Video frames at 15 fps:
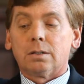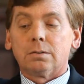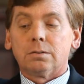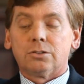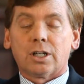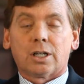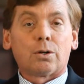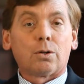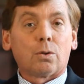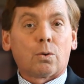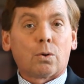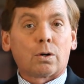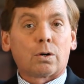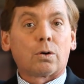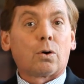general
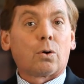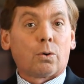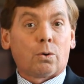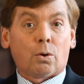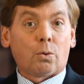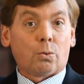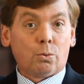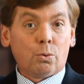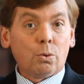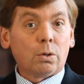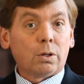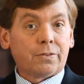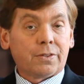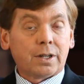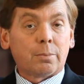order or rule
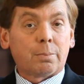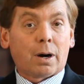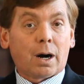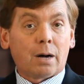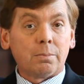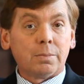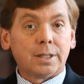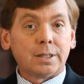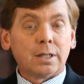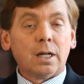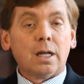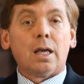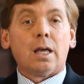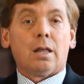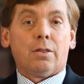of the department,
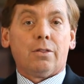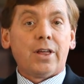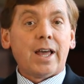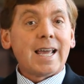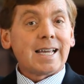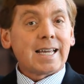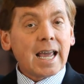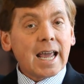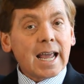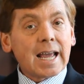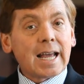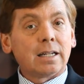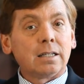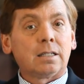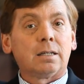they
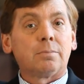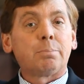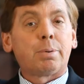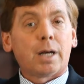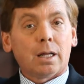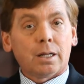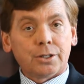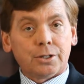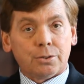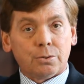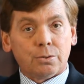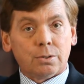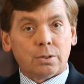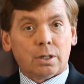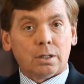can compel
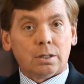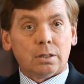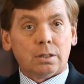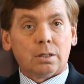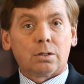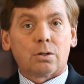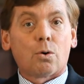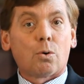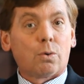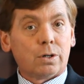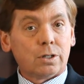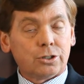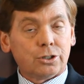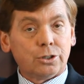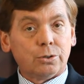you,
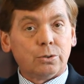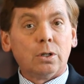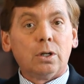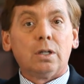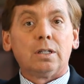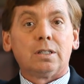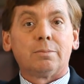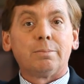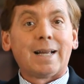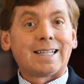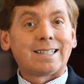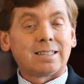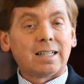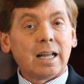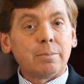coerce you, to make
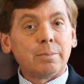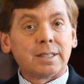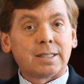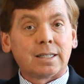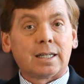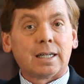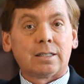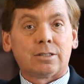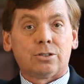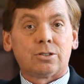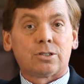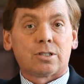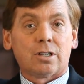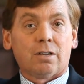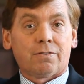statements against your
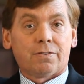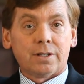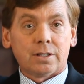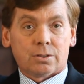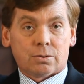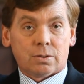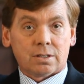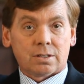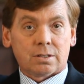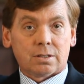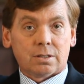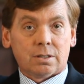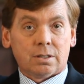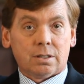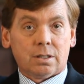self-interest.
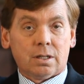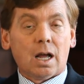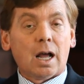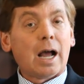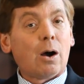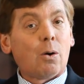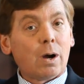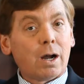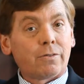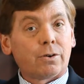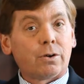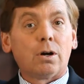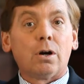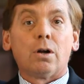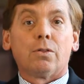
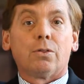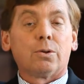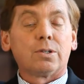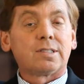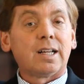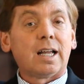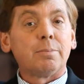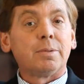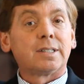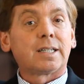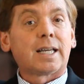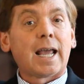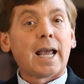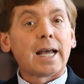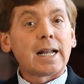However, those statements
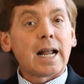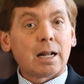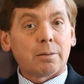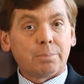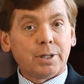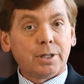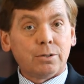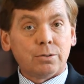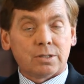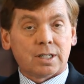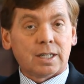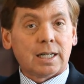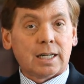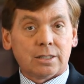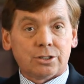cannot be used
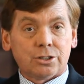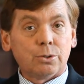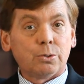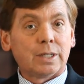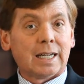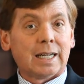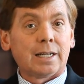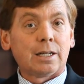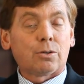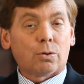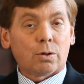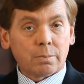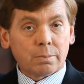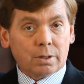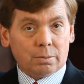against you in any
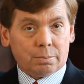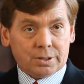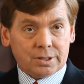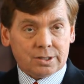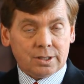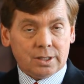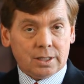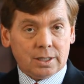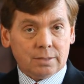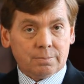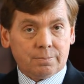criminal proceeding.